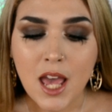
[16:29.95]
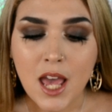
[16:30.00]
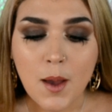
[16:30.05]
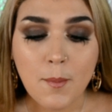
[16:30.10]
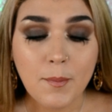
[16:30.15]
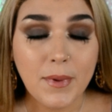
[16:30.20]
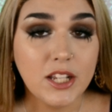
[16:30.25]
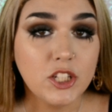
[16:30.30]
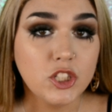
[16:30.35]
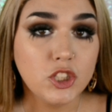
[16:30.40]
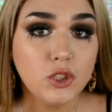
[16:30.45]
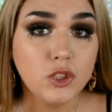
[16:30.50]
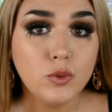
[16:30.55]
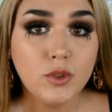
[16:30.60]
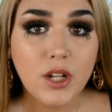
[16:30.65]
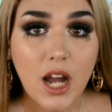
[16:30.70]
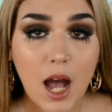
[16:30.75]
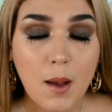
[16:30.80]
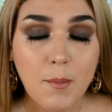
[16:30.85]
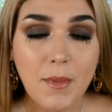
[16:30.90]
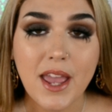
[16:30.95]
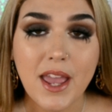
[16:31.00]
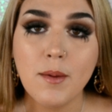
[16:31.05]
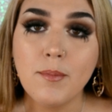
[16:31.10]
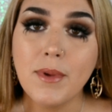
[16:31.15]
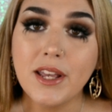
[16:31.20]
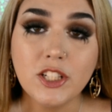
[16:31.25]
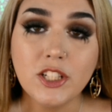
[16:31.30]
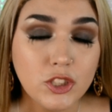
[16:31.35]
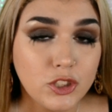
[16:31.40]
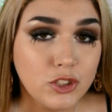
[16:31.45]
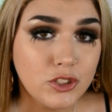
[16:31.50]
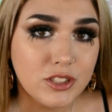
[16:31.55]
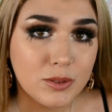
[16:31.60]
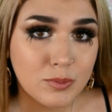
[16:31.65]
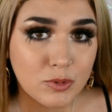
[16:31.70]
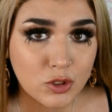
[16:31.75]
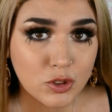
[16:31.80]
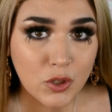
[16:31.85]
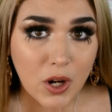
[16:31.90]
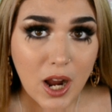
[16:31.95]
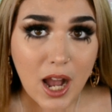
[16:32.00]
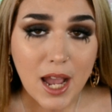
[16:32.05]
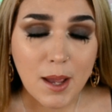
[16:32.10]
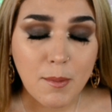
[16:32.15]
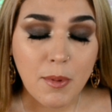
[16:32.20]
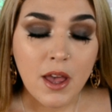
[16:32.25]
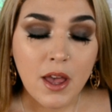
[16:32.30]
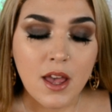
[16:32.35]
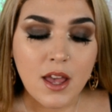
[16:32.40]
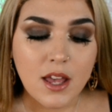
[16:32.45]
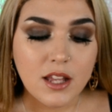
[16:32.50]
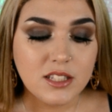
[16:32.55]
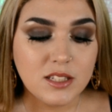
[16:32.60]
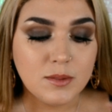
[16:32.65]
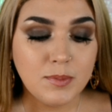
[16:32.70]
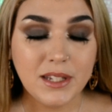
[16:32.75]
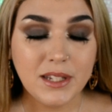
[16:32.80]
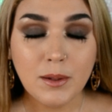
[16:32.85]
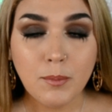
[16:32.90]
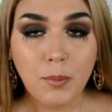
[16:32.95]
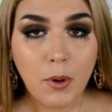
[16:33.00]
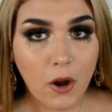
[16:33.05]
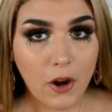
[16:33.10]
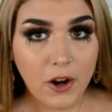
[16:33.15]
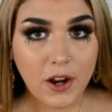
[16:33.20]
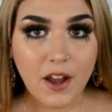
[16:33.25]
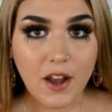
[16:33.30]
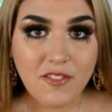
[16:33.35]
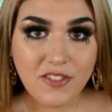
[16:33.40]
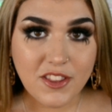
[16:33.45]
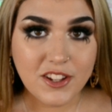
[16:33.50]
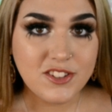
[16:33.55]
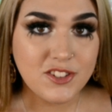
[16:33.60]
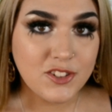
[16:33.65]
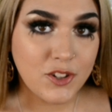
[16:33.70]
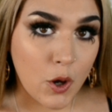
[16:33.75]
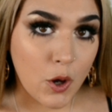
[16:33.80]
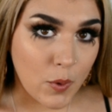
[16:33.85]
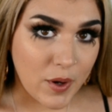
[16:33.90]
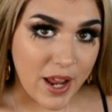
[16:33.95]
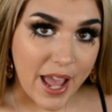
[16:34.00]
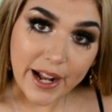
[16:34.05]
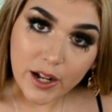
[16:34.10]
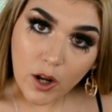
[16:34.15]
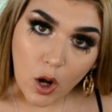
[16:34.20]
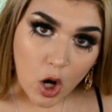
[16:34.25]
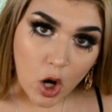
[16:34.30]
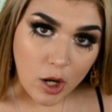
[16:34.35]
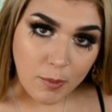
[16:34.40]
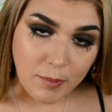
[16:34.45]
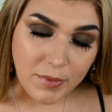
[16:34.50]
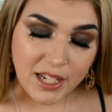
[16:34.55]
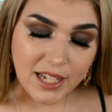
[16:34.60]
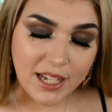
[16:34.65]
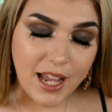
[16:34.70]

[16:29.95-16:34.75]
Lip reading: make sure you comment, and make sure you subscribe to be a part of the DEKXDA army.